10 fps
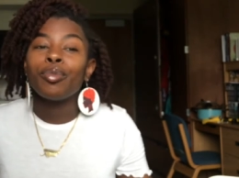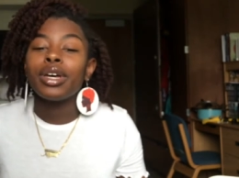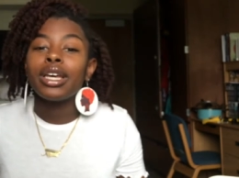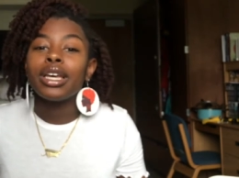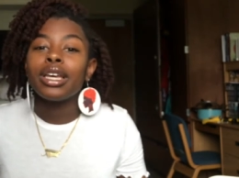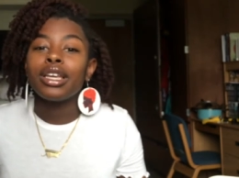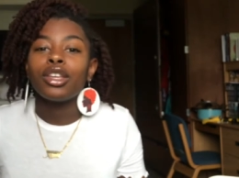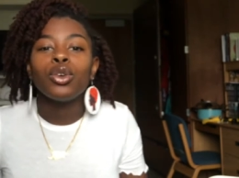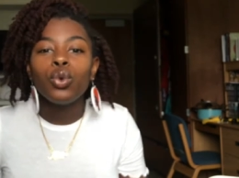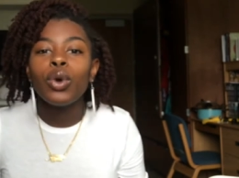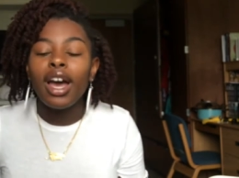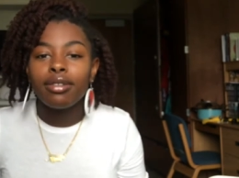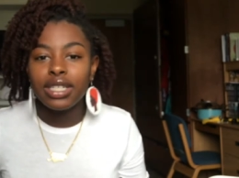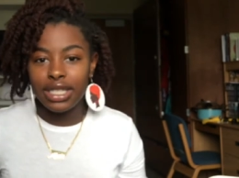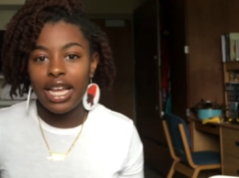but you
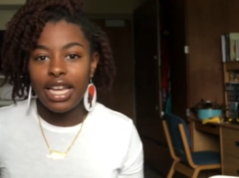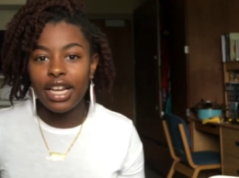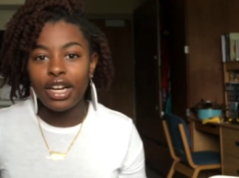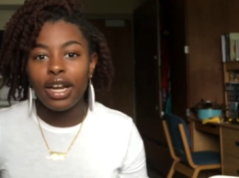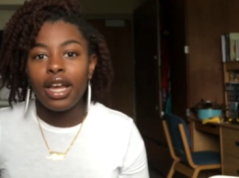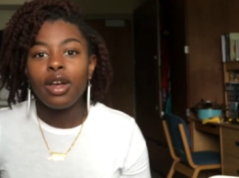have to stay here.